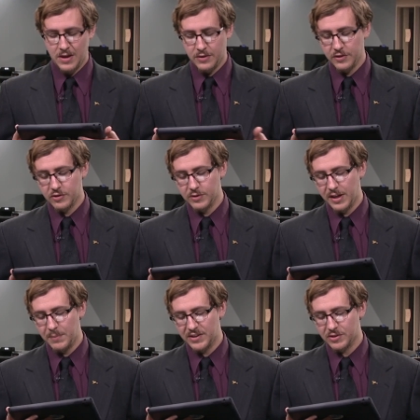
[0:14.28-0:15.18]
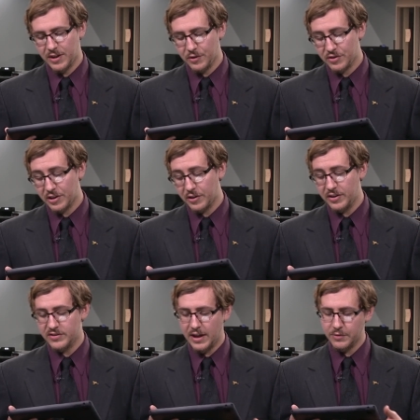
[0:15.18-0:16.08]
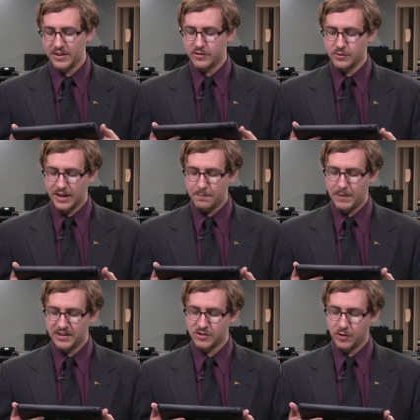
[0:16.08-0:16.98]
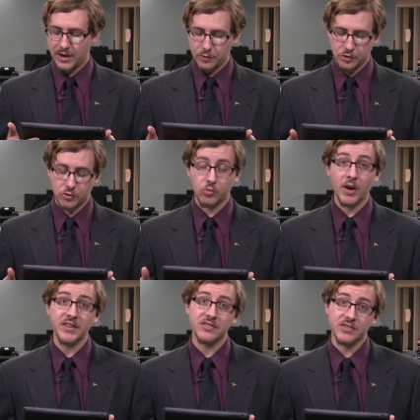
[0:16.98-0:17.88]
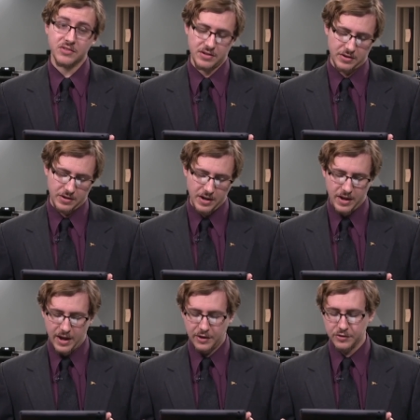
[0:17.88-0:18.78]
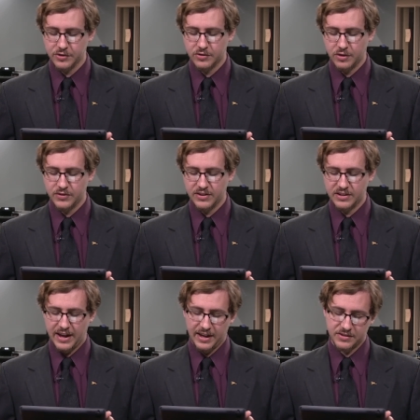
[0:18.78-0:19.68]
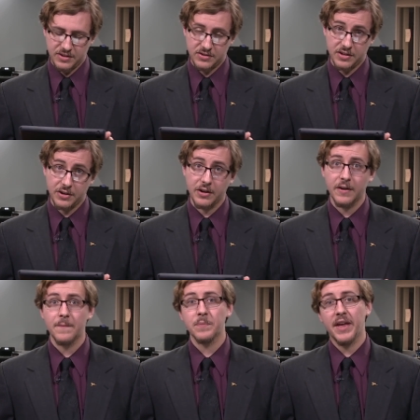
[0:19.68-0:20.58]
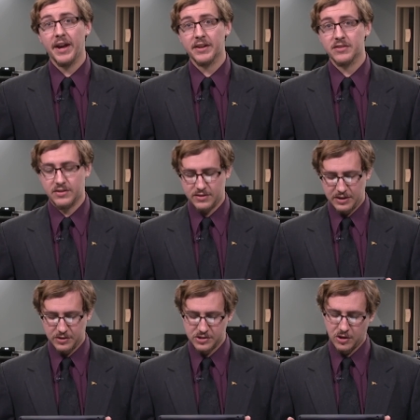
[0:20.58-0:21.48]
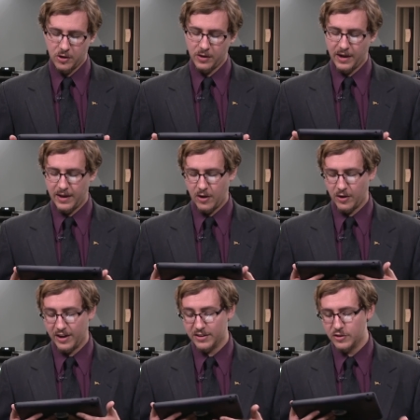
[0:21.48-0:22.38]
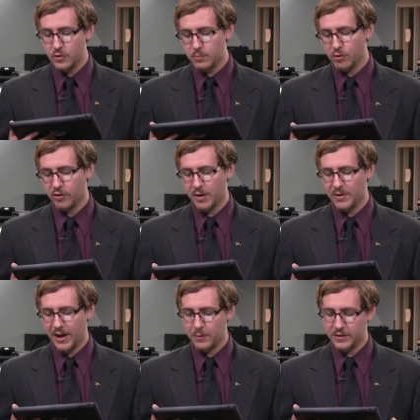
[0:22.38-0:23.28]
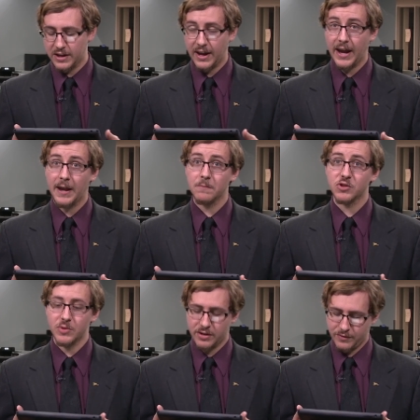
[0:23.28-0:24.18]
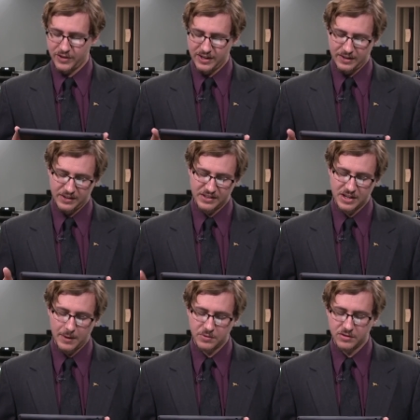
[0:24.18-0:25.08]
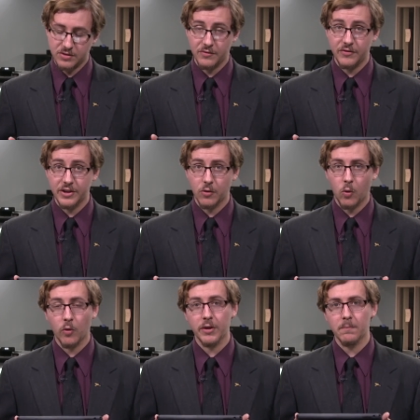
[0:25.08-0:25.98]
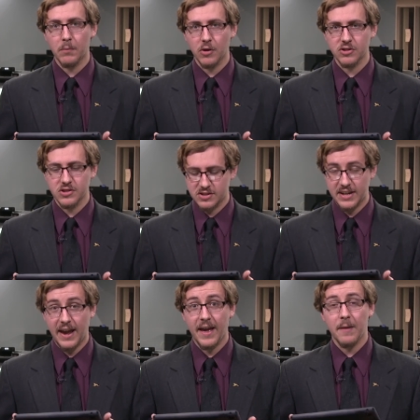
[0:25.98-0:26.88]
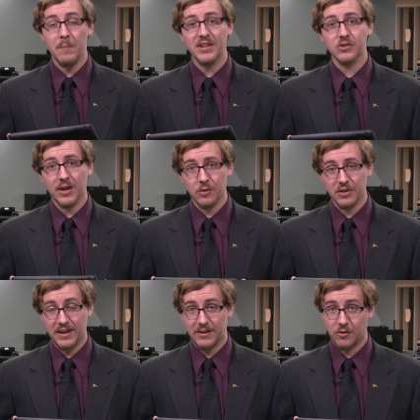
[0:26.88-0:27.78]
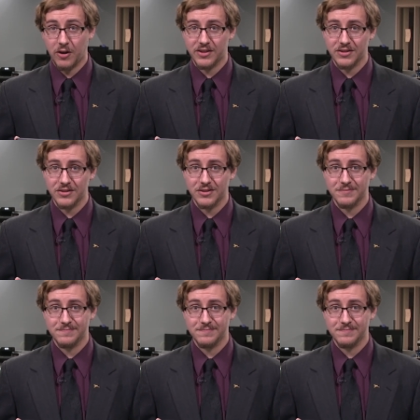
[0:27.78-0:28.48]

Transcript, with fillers: The Siouxland Mental Health Center is now the Siouxland Mental Health Crisis Center and also serves as an access center. Access centers are, are a new program in Iowa that aim to intervene in times of severe or emergency mental health crisis.